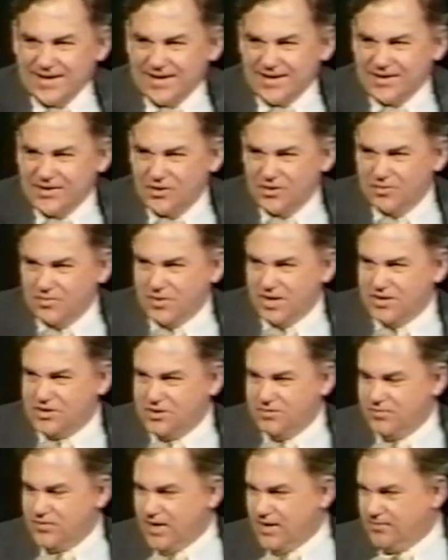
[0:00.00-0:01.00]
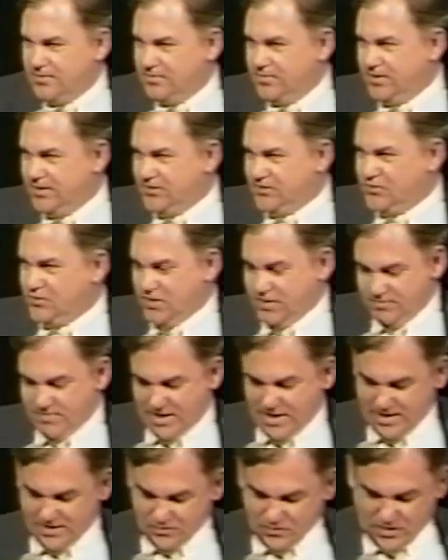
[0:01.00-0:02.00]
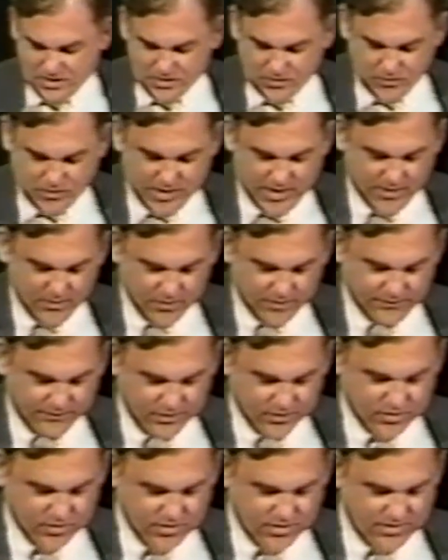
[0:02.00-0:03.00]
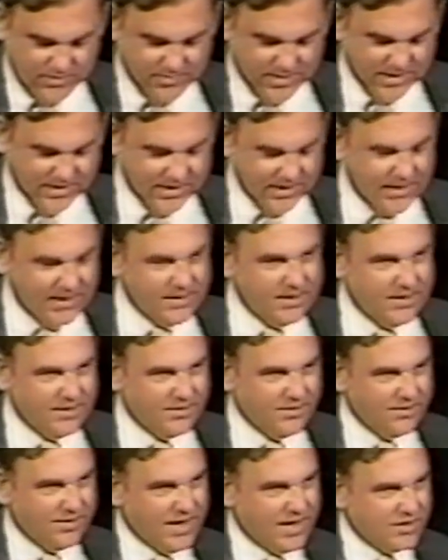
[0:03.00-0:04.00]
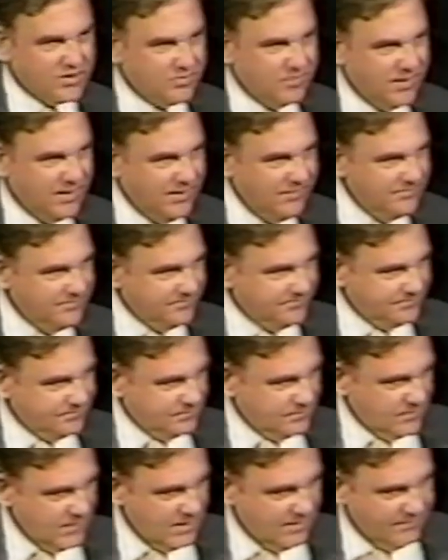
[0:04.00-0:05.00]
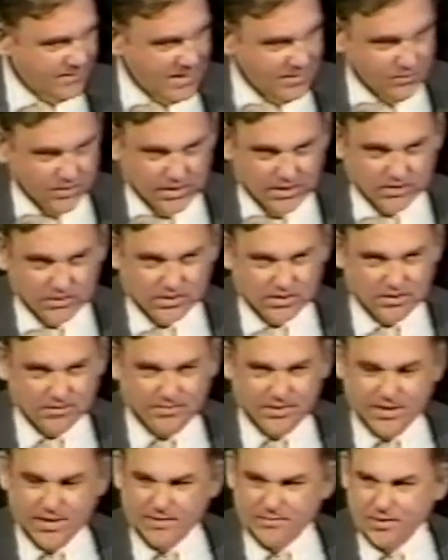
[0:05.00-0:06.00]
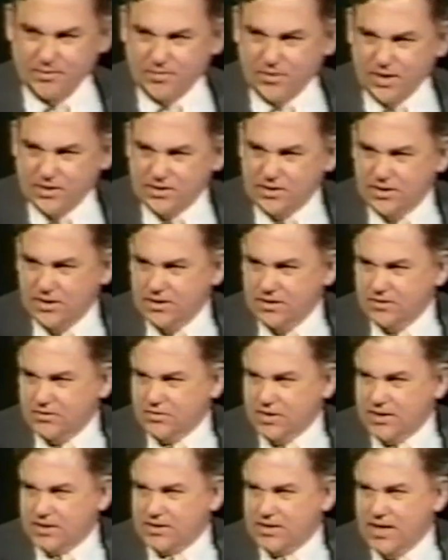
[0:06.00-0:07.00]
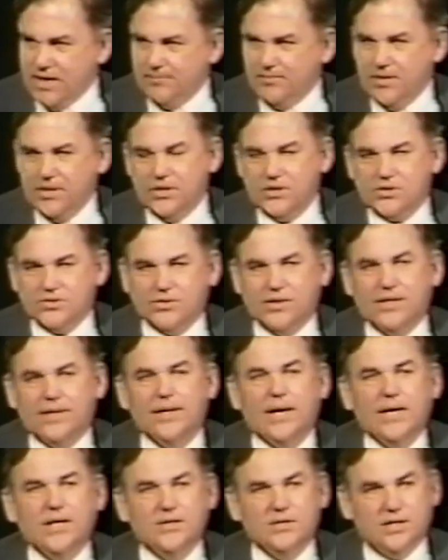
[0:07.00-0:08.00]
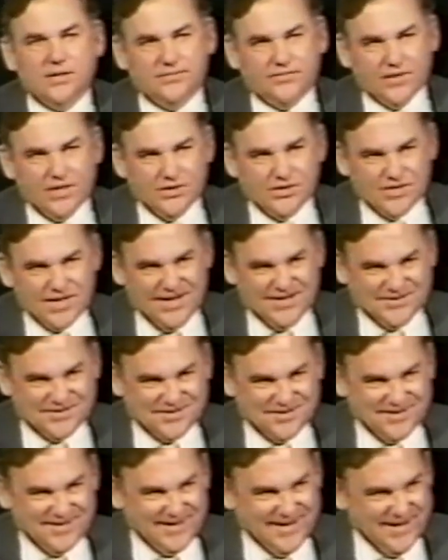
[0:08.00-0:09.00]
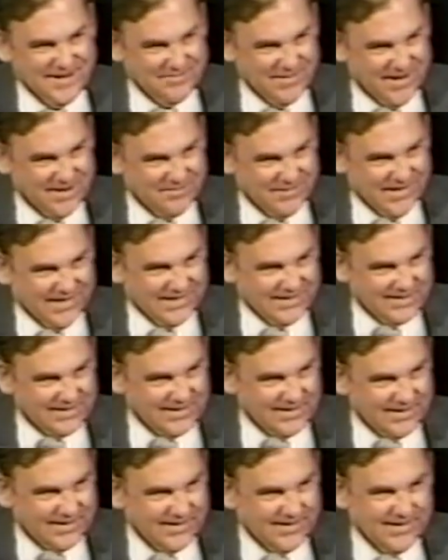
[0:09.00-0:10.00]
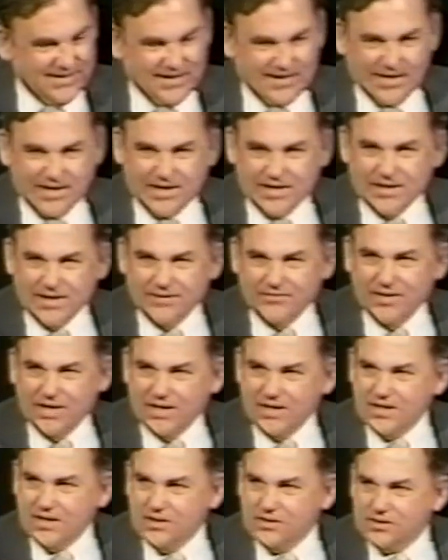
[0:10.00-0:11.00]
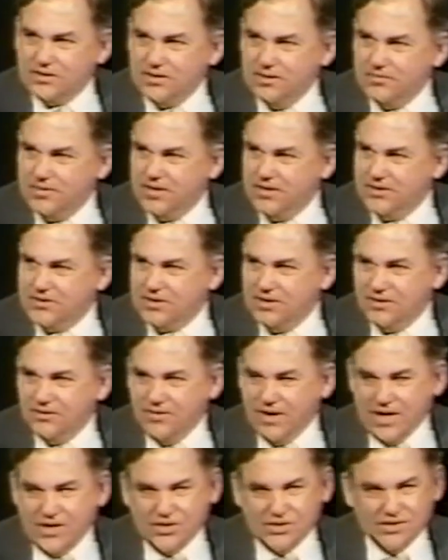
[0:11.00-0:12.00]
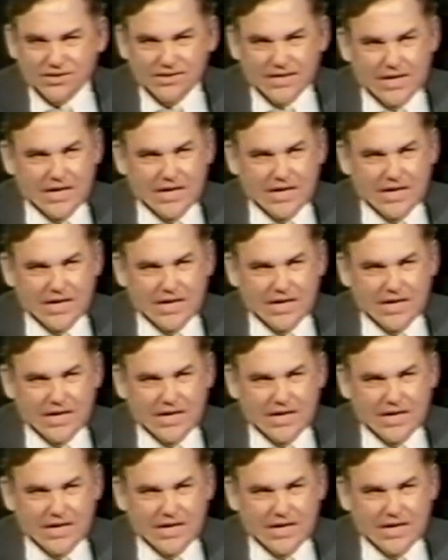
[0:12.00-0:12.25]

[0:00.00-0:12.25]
Your impression probably is what mine was when I was first called by the headhunter who asked me if I would consider becoming president of the TruckStop industry, and I said if they changed their name I might give that some consideration.